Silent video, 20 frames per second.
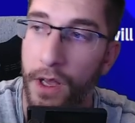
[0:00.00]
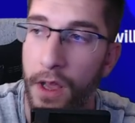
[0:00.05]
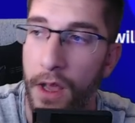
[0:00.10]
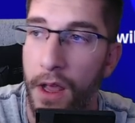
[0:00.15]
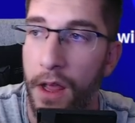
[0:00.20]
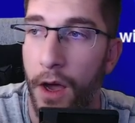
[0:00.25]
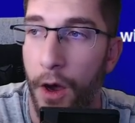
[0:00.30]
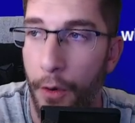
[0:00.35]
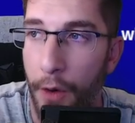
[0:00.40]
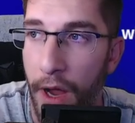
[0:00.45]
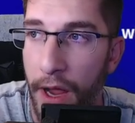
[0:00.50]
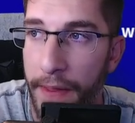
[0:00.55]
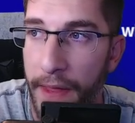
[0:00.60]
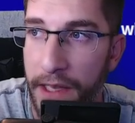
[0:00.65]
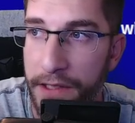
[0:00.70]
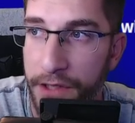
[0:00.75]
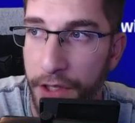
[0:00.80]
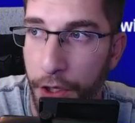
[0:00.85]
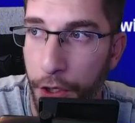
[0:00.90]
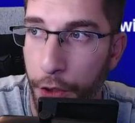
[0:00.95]
All right,
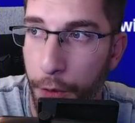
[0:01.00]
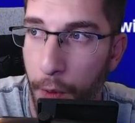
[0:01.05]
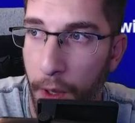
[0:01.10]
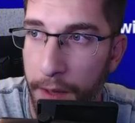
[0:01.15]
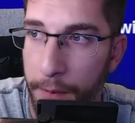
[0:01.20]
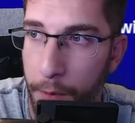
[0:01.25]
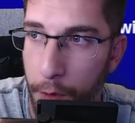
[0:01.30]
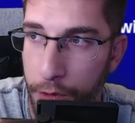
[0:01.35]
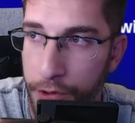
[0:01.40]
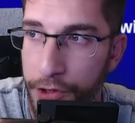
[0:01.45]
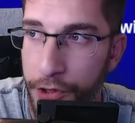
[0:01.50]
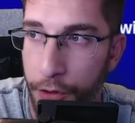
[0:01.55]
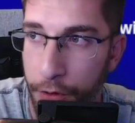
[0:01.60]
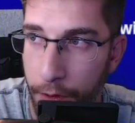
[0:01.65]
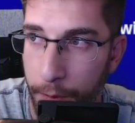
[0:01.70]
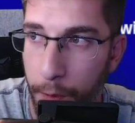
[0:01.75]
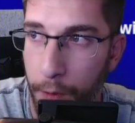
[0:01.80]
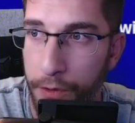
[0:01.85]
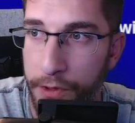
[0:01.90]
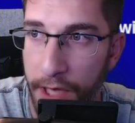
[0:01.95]
that's a good one. More
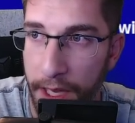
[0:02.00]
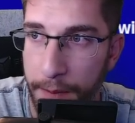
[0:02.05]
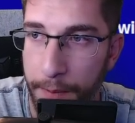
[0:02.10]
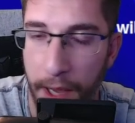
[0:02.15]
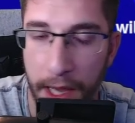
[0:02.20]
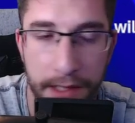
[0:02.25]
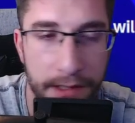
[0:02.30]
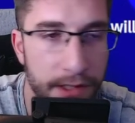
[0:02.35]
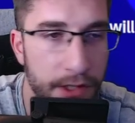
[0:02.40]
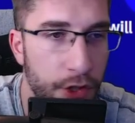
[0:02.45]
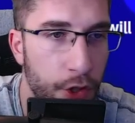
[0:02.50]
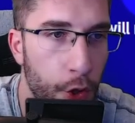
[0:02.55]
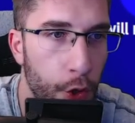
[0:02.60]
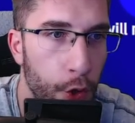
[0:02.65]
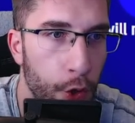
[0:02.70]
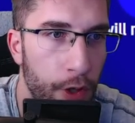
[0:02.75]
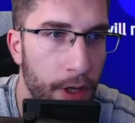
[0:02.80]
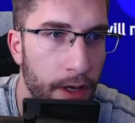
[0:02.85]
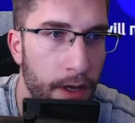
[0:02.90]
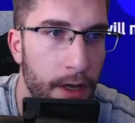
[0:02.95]
suitable teammates is
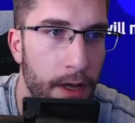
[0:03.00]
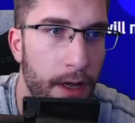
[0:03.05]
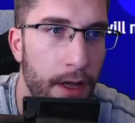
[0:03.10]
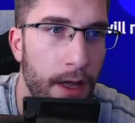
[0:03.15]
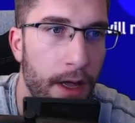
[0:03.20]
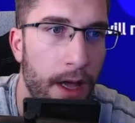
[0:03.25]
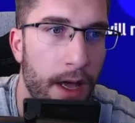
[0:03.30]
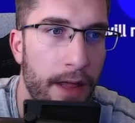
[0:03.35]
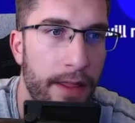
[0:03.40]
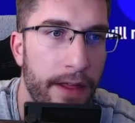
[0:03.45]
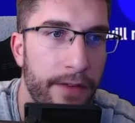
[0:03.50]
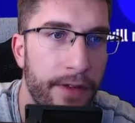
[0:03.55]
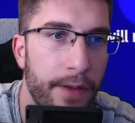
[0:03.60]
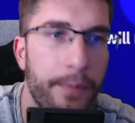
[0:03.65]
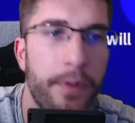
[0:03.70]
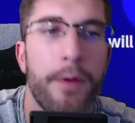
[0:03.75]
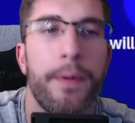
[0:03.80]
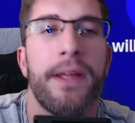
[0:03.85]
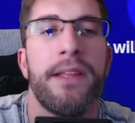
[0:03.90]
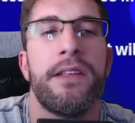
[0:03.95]
good. They've
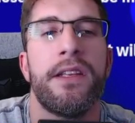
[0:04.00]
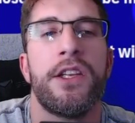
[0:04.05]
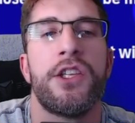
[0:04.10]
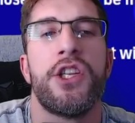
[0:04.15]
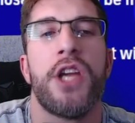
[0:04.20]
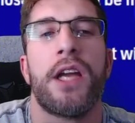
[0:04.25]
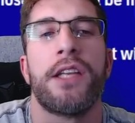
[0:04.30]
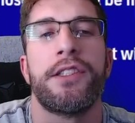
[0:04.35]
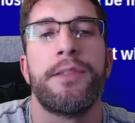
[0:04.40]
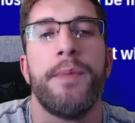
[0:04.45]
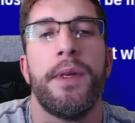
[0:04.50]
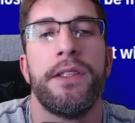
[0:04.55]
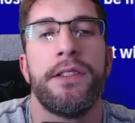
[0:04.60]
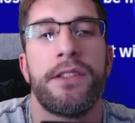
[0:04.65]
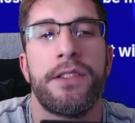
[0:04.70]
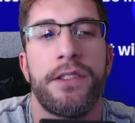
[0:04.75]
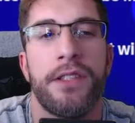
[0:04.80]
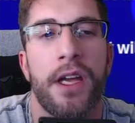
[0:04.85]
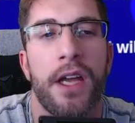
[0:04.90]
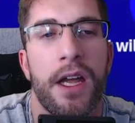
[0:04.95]
implemented
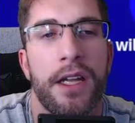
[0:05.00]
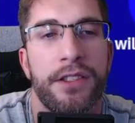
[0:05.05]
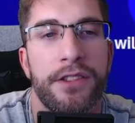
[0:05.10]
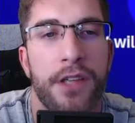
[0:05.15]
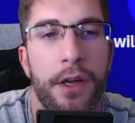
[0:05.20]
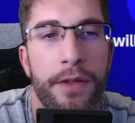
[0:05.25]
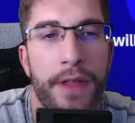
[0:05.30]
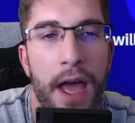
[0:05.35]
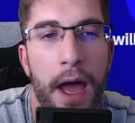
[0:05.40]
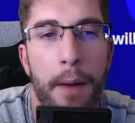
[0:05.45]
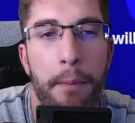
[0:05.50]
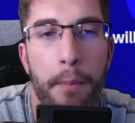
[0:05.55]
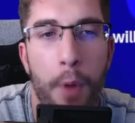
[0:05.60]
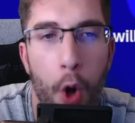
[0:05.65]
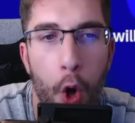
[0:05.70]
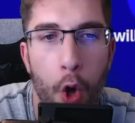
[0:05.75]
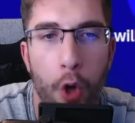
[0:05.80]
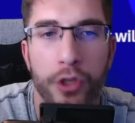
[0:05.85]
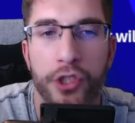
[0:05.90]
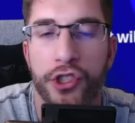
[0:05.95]
adjustments so that a
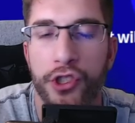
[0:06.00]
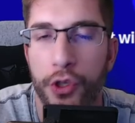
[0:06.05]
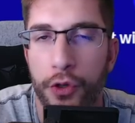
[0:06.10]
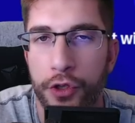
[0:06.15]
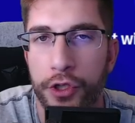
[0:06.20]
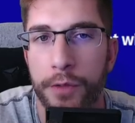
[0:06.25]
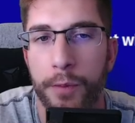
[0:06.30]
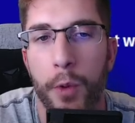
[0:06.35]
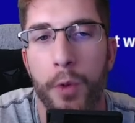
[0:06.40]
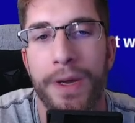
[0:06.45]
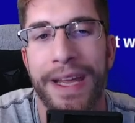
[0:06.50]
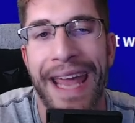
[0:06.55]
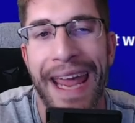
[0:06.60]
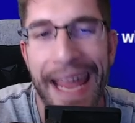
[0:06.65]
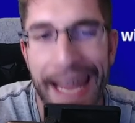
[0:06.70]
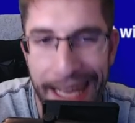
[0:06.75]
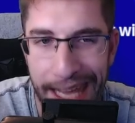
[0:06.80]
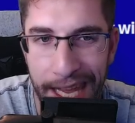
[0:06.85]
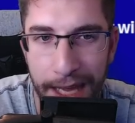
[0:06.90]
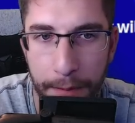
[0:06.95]
more suitable
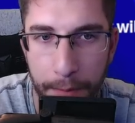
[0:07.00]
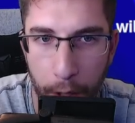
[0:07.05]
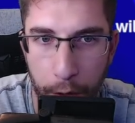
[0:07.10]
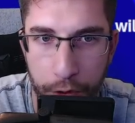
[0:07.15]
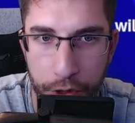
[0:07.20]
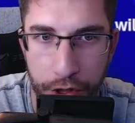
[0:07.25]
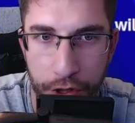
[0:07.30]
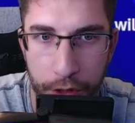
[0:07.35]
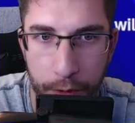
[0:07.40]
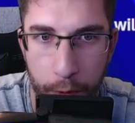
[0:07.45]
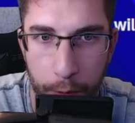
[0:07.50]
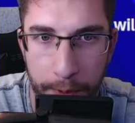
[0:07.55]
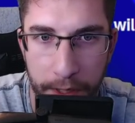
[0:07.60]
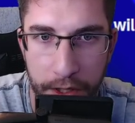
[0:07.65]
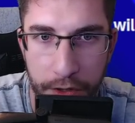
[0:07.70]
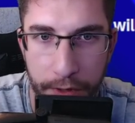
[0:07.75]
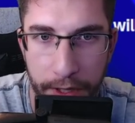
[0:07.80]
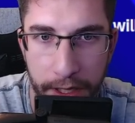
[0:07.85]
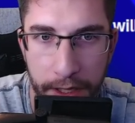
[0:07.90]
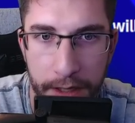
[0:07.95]
kicking motion will be
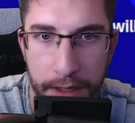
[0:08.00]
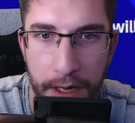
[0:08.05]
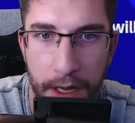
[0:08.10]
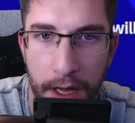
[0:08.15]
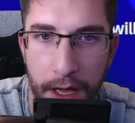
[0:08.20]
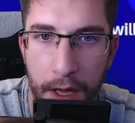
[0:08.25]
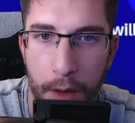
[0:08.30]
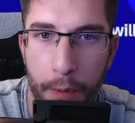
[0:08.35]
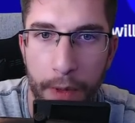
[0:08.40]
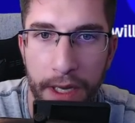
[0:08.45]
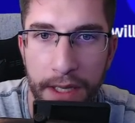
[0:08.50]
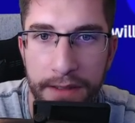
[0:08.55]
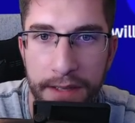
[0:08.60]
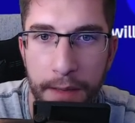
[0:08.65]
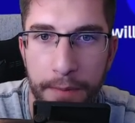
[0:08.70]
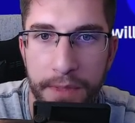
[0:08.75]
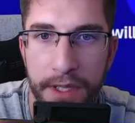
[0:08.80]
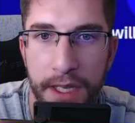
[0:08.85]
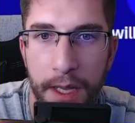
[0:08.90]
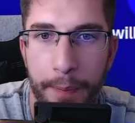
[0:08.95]
triggered when
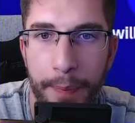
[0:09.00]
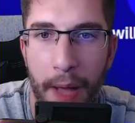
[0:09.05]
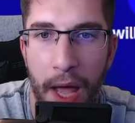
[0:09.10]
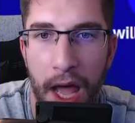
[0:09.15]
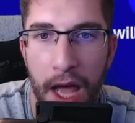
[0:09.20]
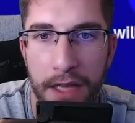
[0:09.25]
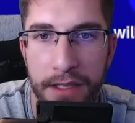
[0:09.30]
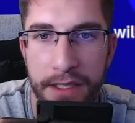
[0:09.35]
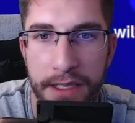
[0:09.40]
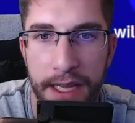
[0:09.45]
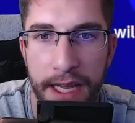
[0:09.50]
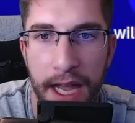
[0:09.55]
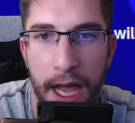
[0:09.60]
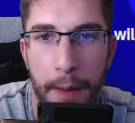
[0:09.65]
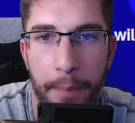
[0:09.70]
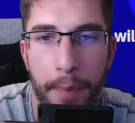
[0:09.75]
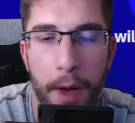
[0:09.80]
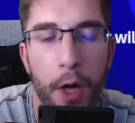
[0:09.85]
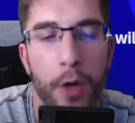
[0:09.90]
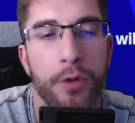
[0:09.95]
attempting a pass near
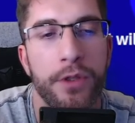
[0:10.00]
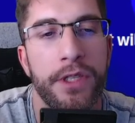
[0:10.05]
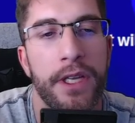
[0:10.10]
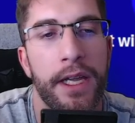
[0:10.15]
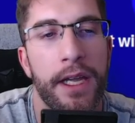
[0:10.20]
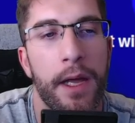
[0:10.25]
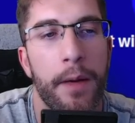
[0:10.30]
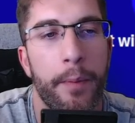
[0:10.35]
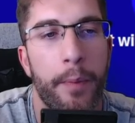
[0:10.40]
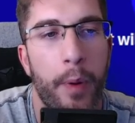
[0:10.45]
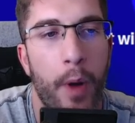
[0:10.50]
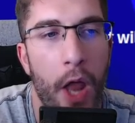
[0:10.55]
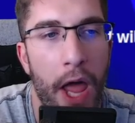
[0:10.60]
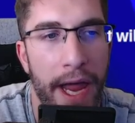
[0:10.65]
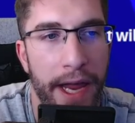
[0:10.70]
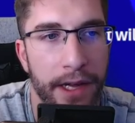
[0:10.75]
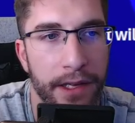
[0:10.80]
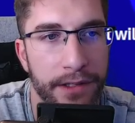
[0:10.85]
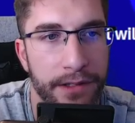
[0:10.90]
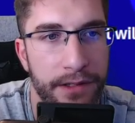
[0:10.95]
opposing
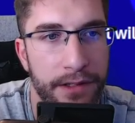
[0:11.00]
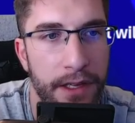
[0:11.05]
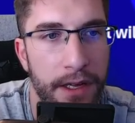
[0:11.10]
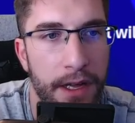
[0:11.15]
players.